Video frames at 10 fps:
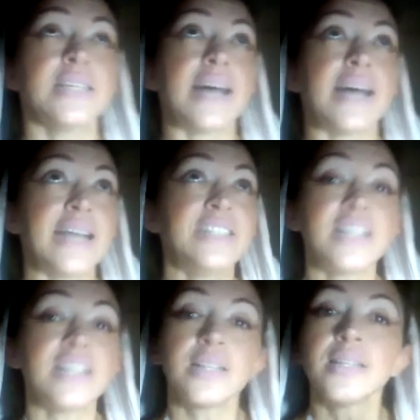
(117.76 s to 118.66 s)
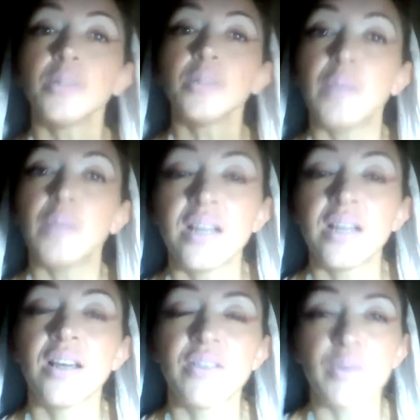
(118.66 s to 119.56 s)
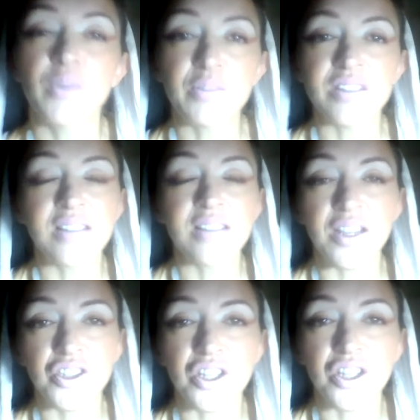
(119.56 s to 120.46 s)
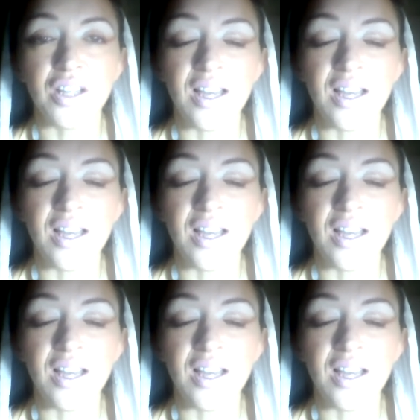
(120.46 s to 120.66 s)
I did a little bit of a representation